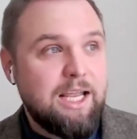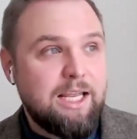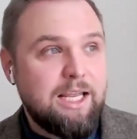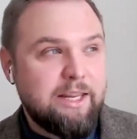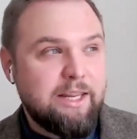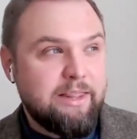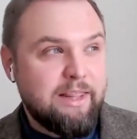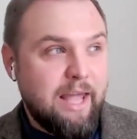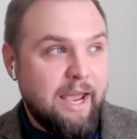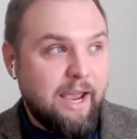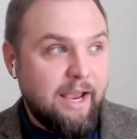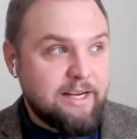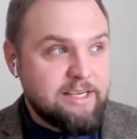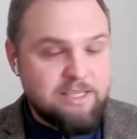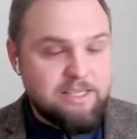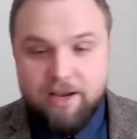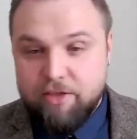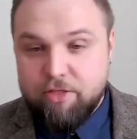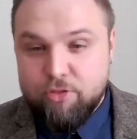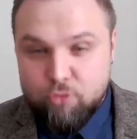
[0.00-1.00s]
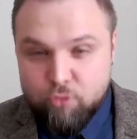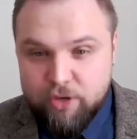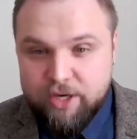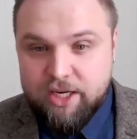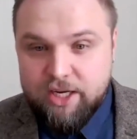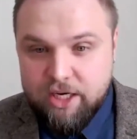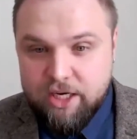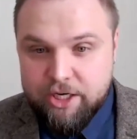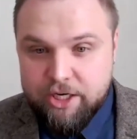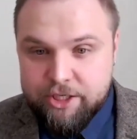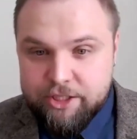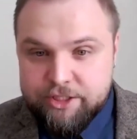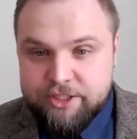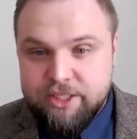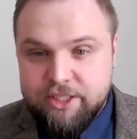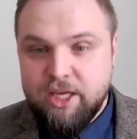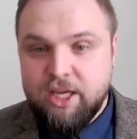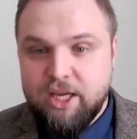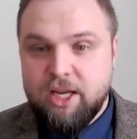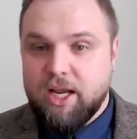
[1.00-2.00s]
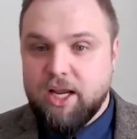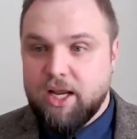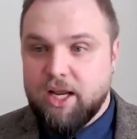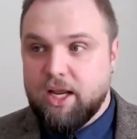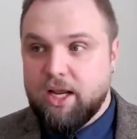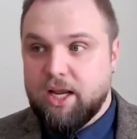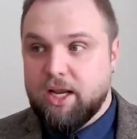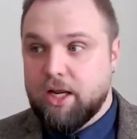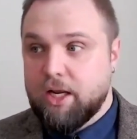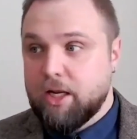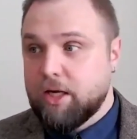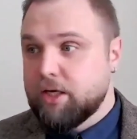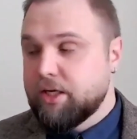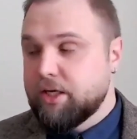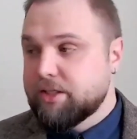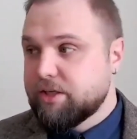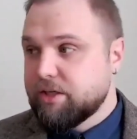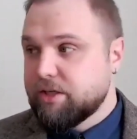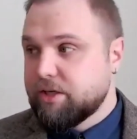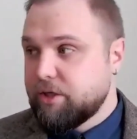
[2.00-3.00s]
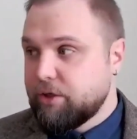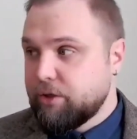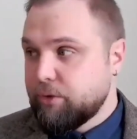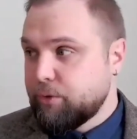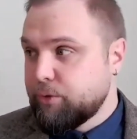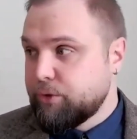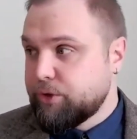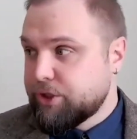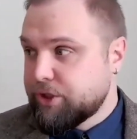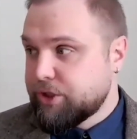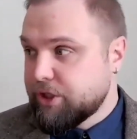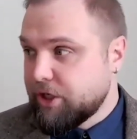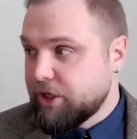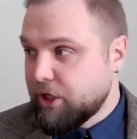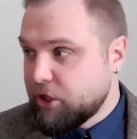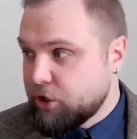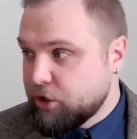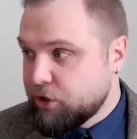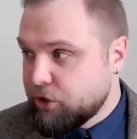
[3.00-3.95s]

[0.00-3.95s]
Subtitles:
in last like 3 years. And it's a huge